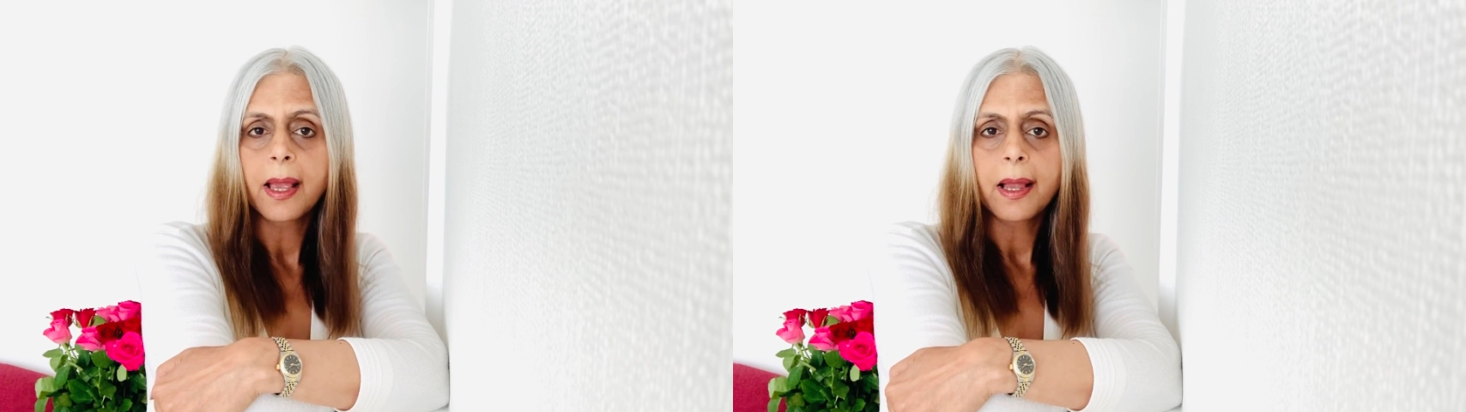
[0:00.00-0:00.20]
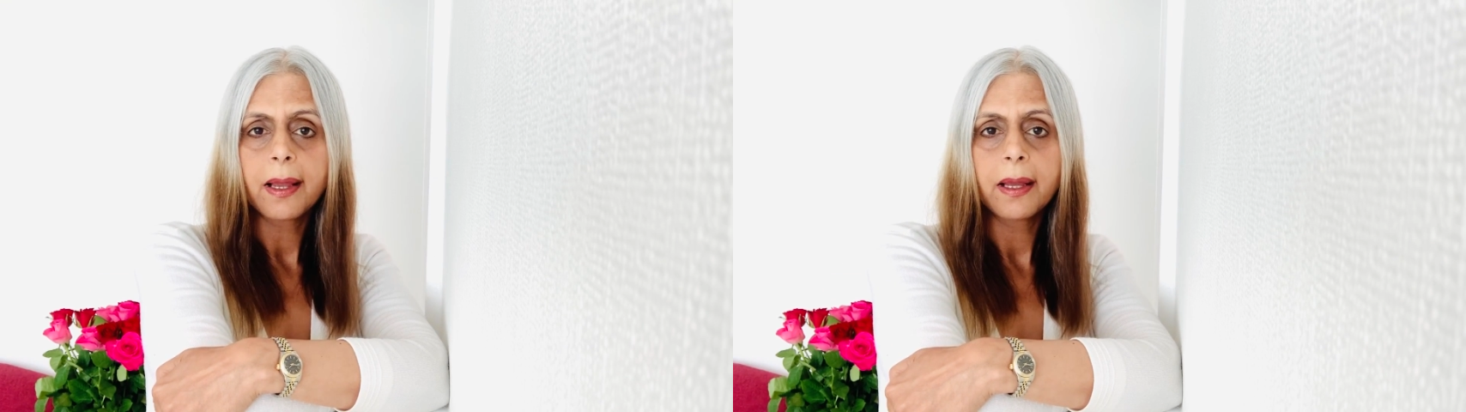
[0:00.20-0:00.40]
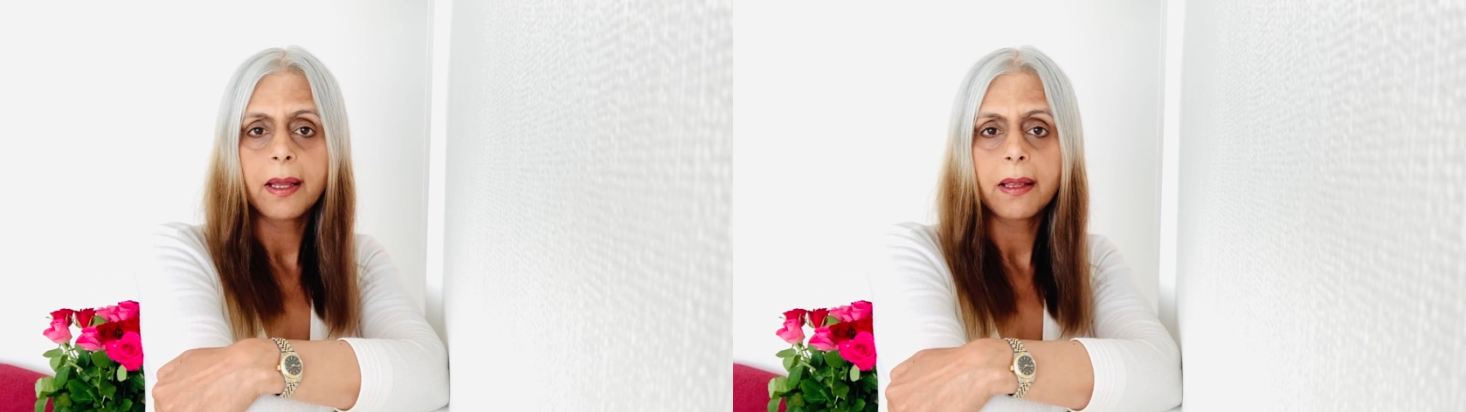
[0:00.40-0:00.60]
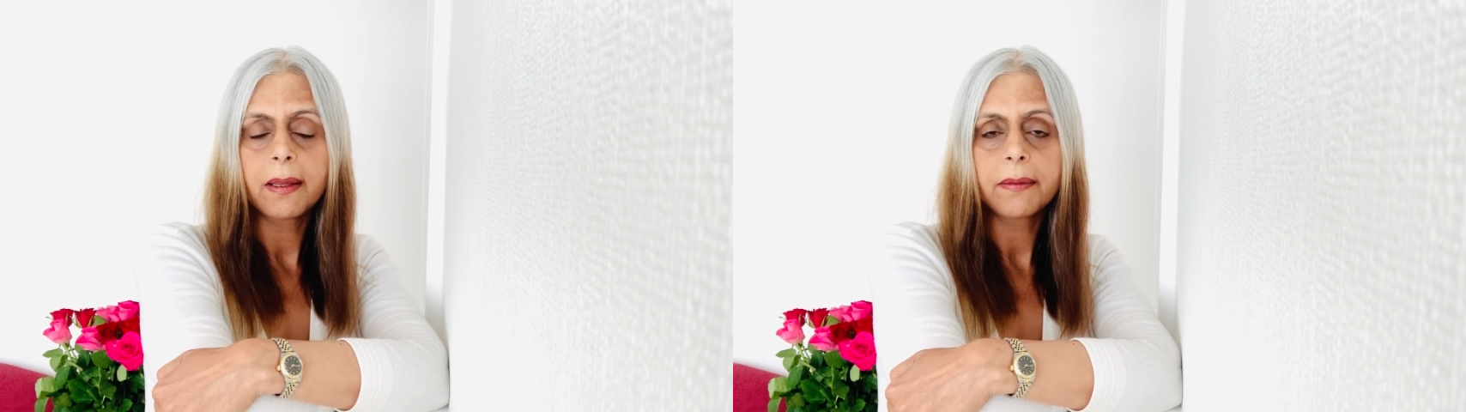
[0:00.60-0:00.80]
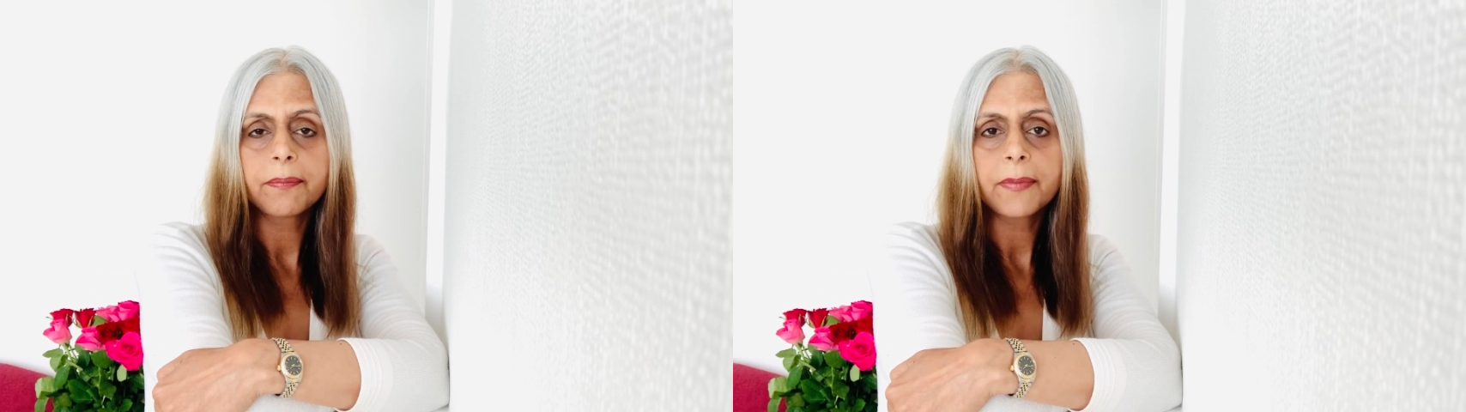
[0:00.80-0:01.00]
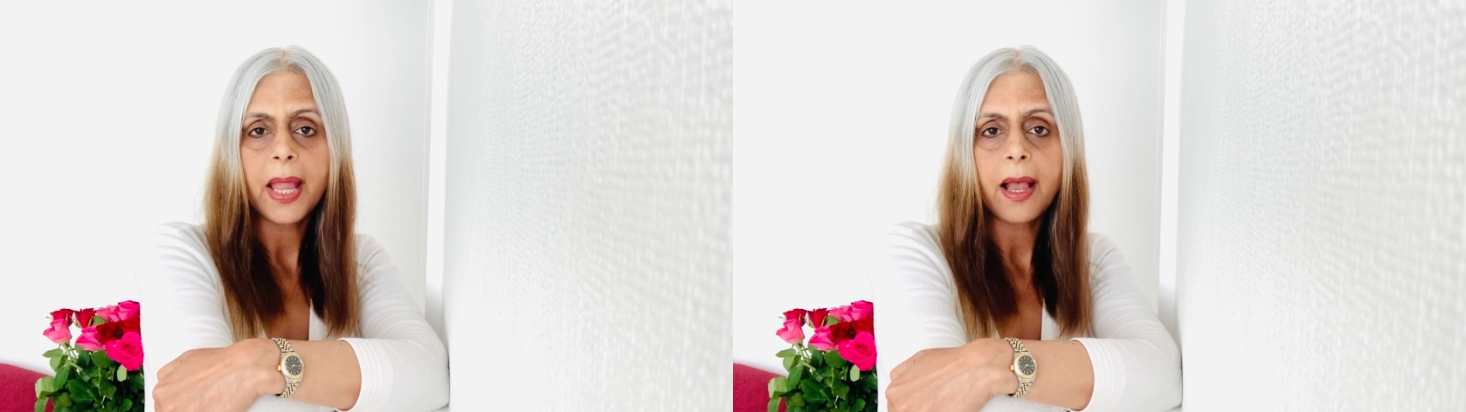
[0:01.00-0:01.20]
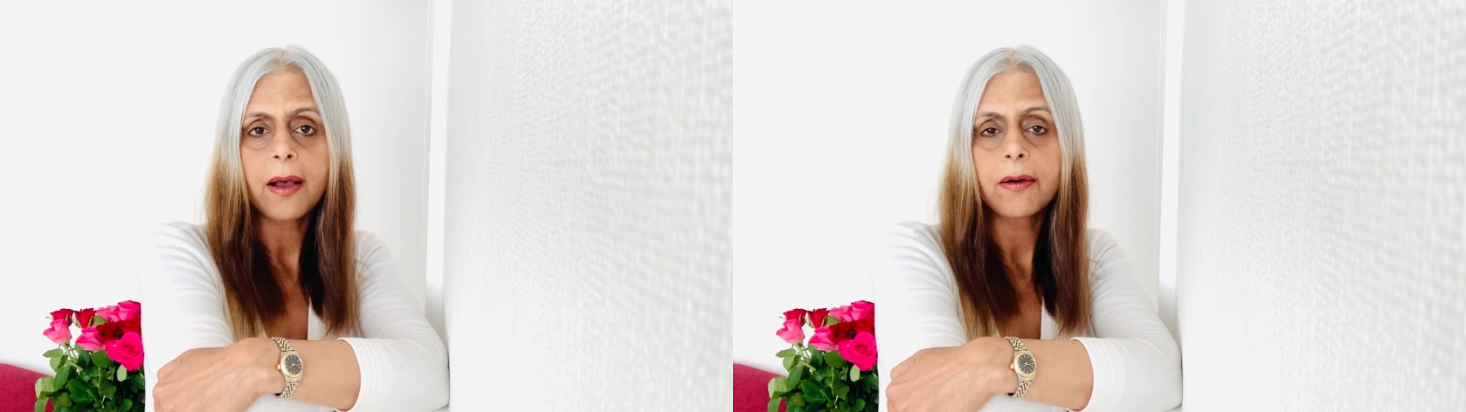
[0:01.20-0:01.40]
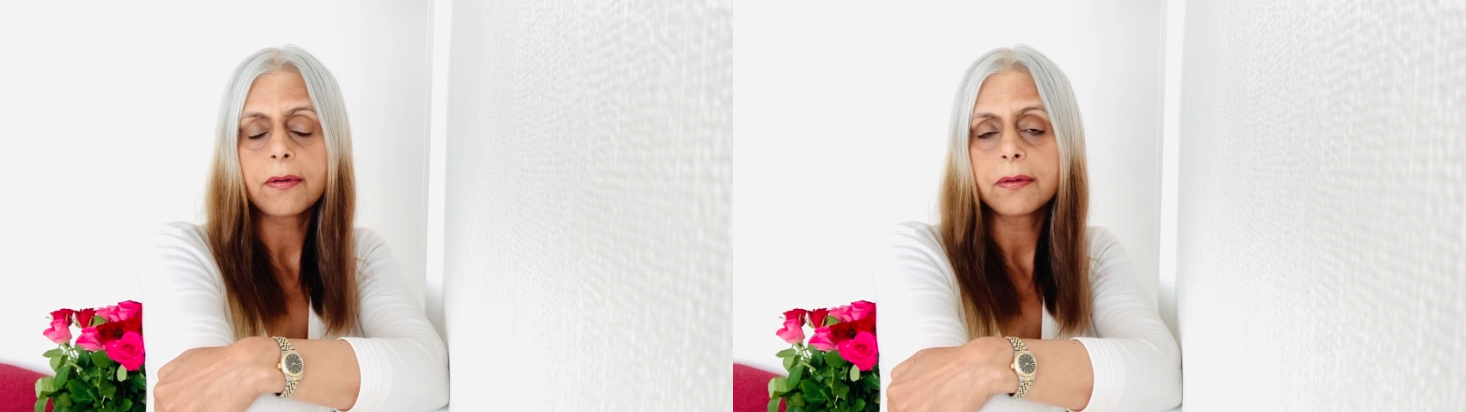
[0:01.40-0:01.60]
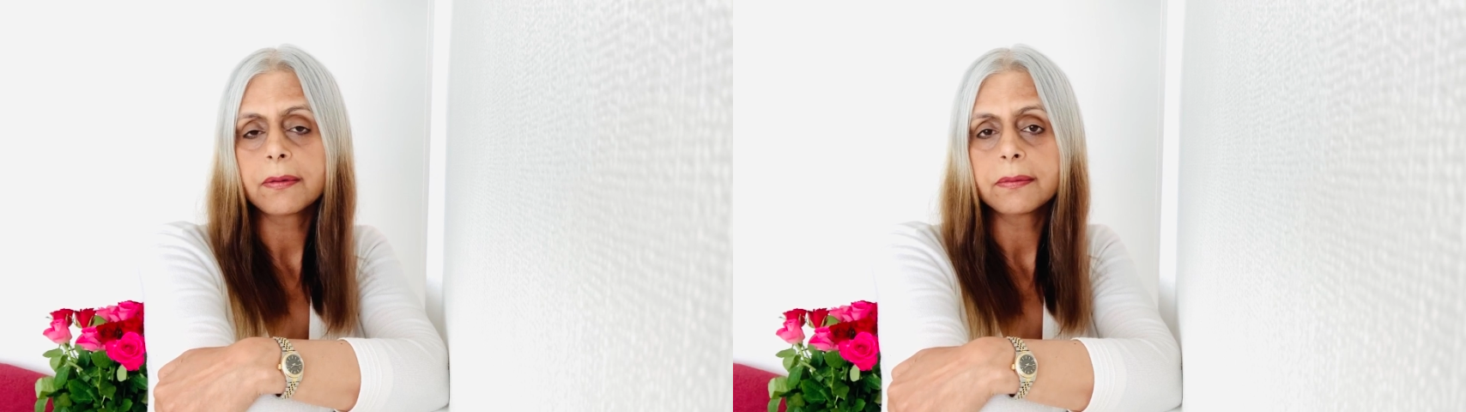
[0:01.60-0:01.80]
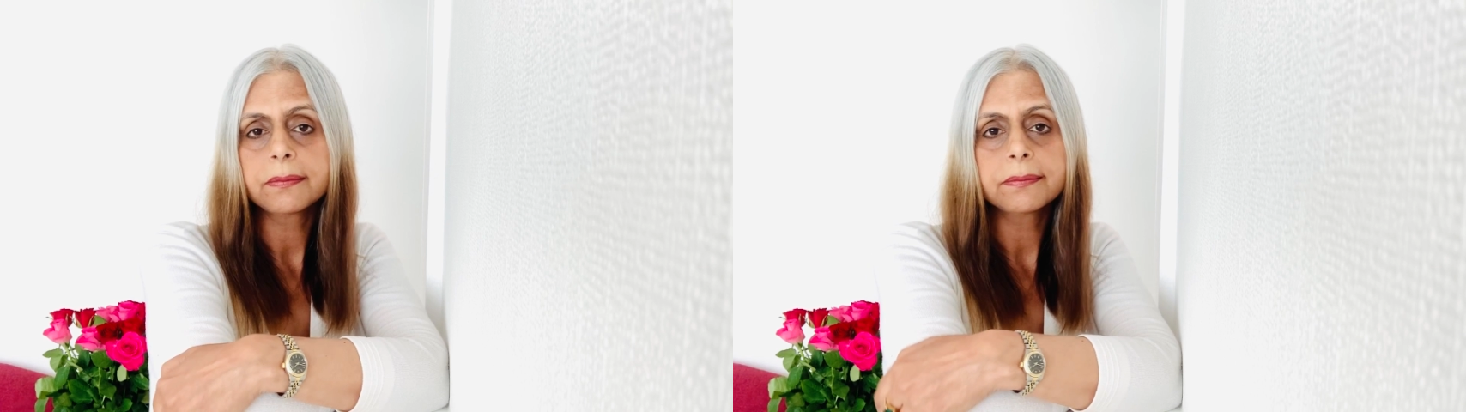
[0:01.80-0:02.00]

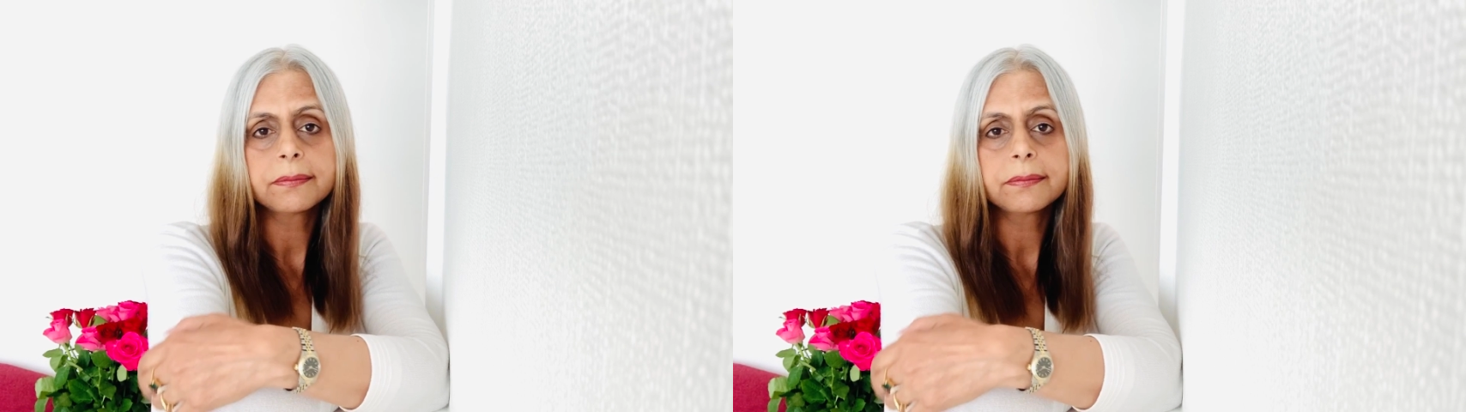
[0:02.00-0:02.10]
how